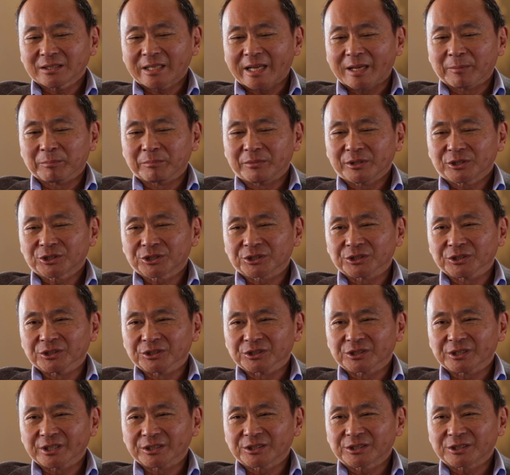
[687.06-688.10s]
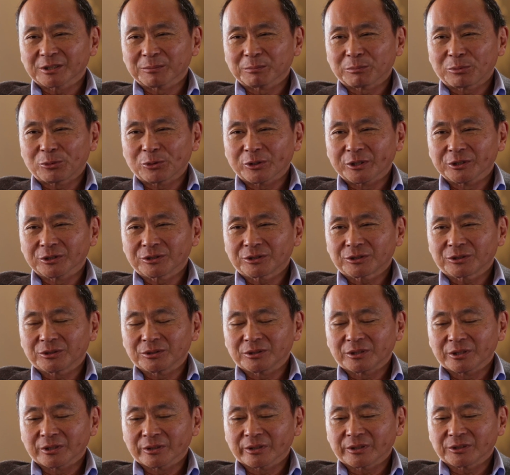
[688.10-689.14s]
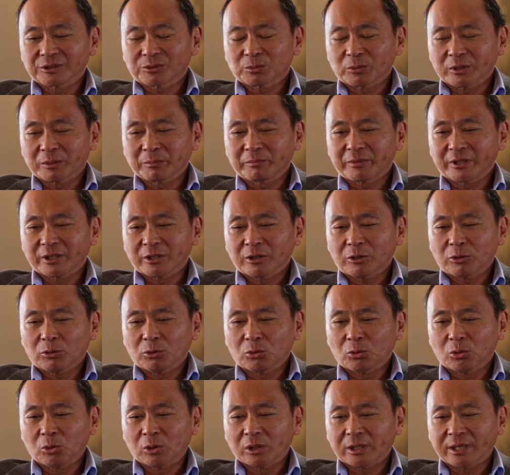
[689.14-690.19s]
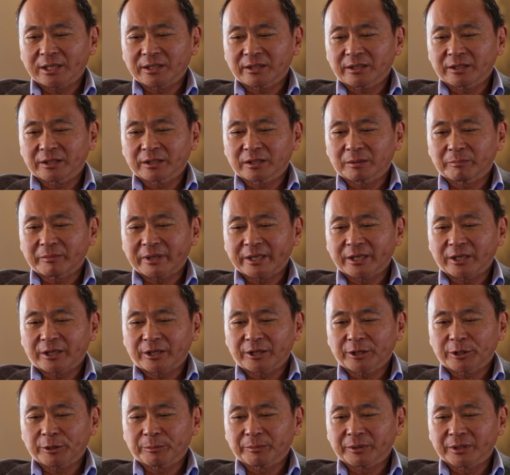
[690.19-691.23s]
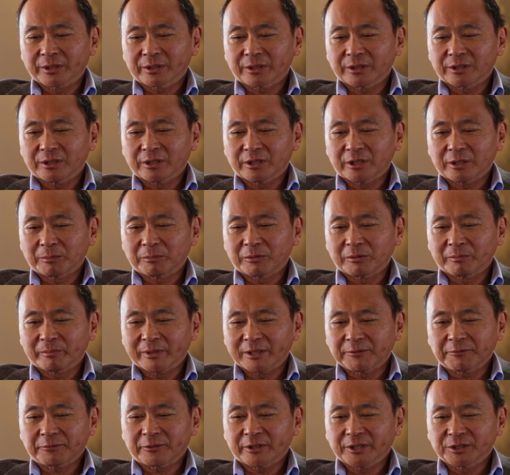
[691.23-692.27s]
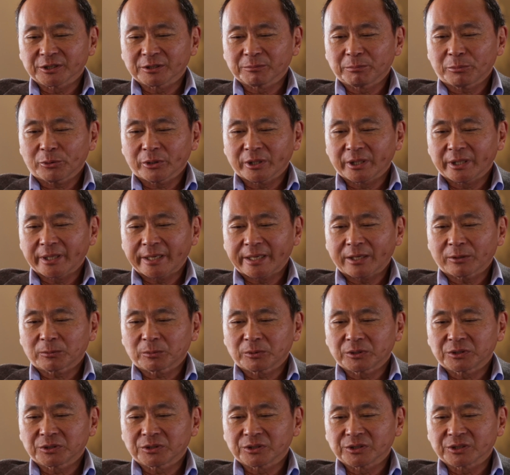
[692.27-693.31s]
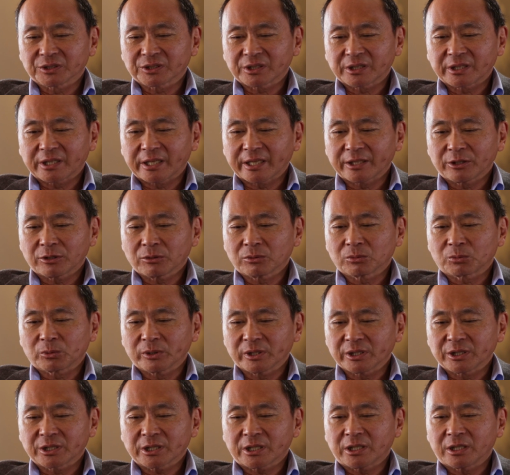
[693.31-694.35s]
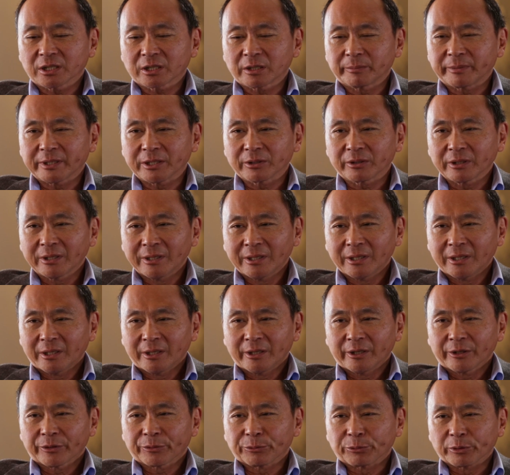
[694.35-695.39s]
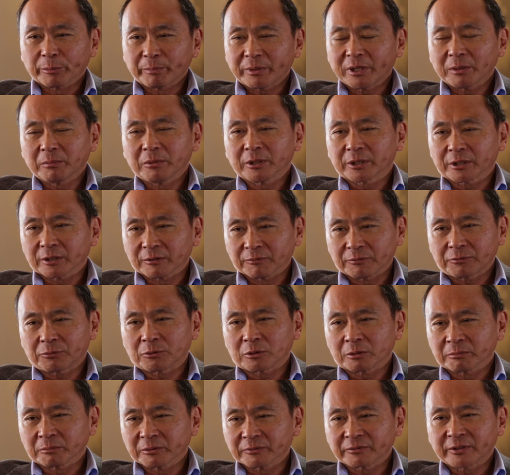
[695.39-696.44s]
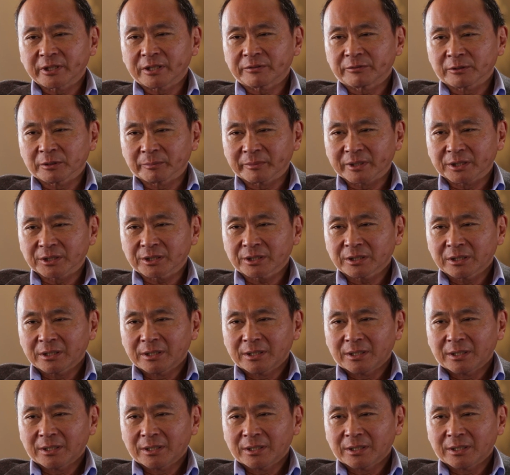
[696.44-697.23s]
ambitions at some point to, there's one big hole, I think, in my argument that a number of my friends have pointed out, which is that I don't really talk about the Republican form of government,